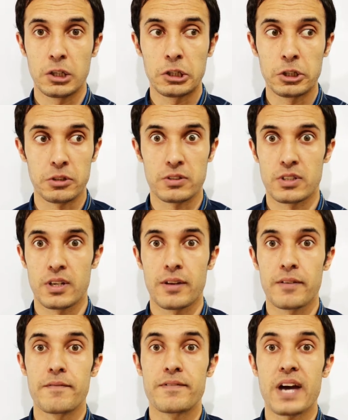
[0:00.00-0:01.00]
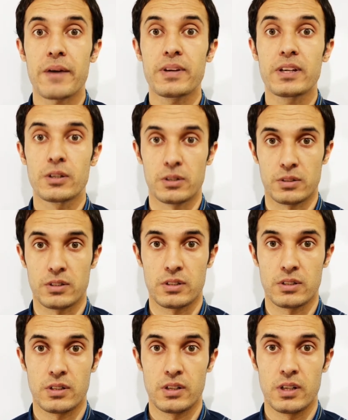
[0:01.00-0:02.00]
good, very good.
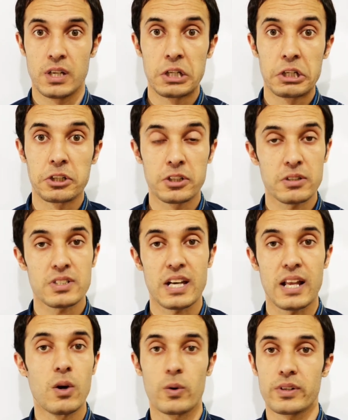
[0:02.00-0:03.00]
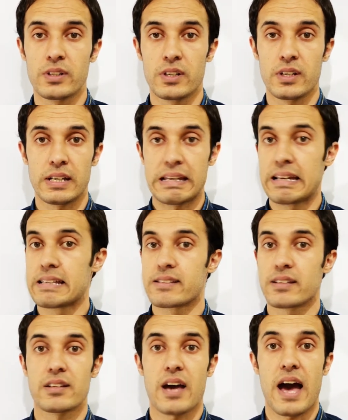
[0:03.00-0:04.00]
Good alone is
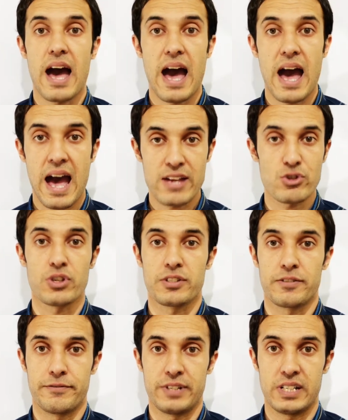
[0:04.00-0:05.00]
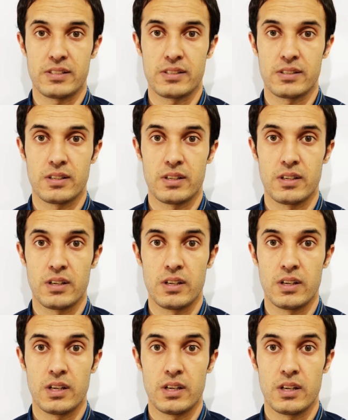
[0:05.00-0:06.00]
an adjective phrase.
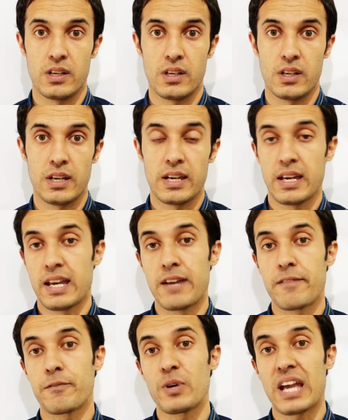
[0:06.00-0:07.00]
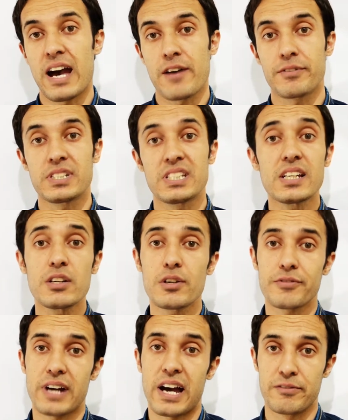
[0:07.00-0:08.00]
If we have a degree
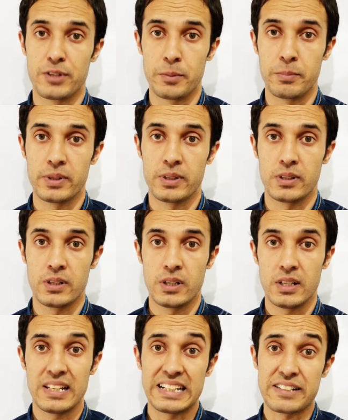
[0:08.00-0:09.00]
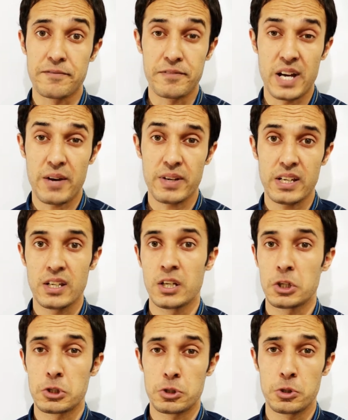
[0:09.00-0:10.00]
of adverb, like very,
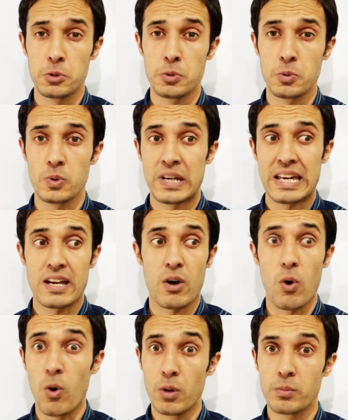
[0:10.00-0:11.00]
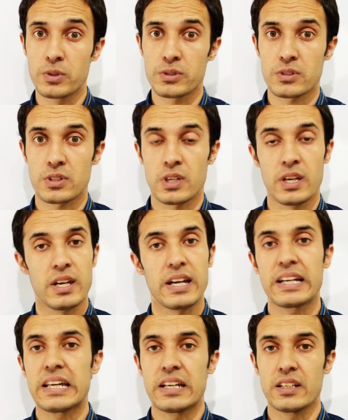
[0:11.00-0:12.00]
to, almost,
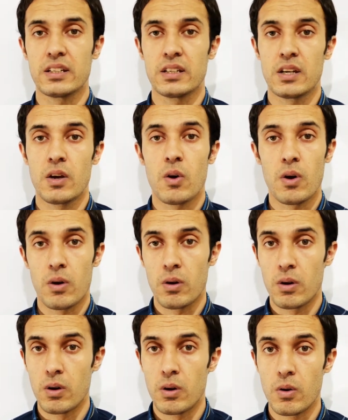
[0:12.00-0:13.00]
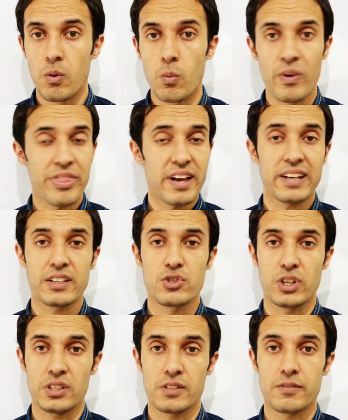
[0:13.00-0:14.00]
again, with that
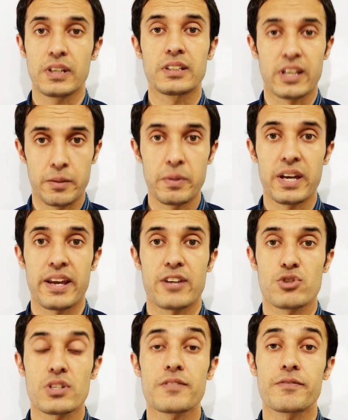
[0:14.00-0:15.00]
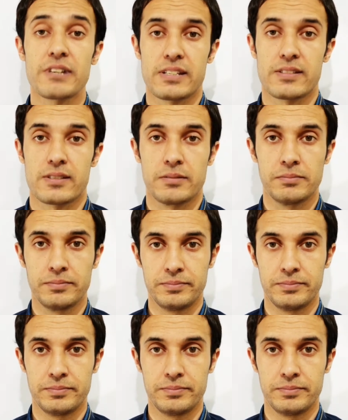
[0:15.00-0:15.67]
adjective, it can be an adjective phrase.